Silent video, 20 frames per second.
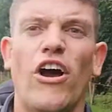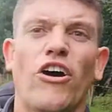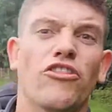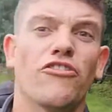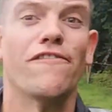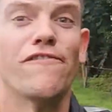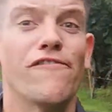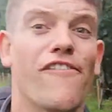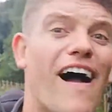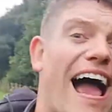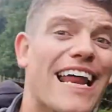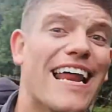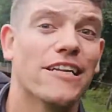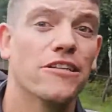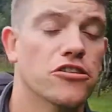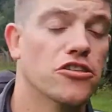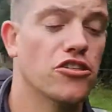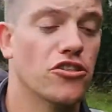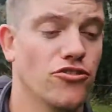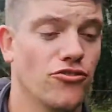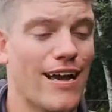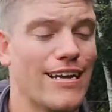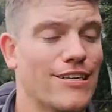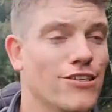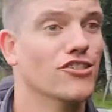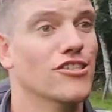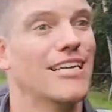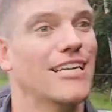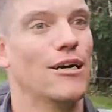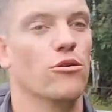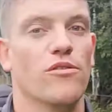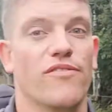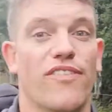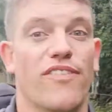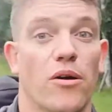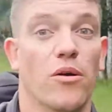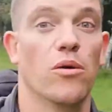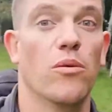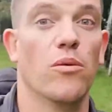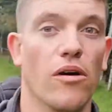on the final stretch now of
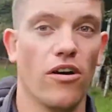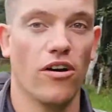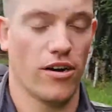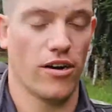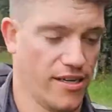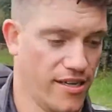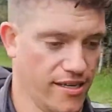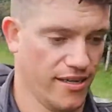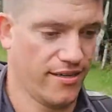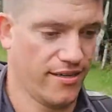our walk,